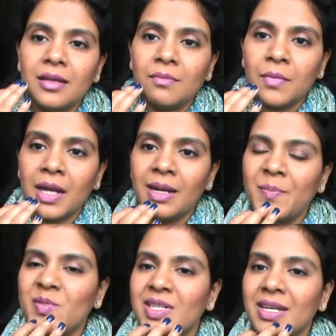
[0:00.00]
my
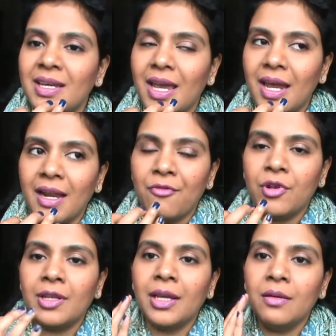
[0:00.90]
lipstick and
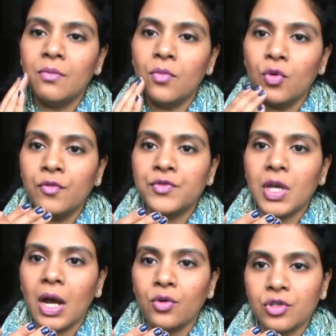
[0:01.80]
everything moves
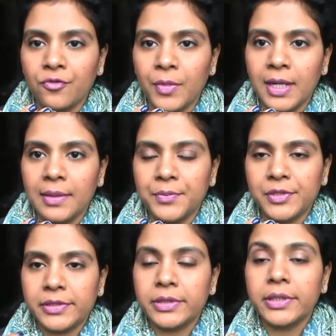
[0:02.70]
out of my
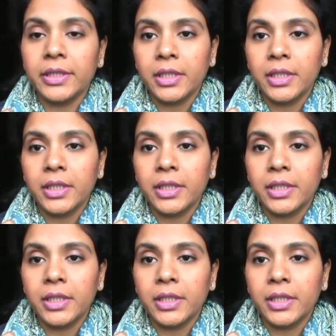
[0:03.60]
lips.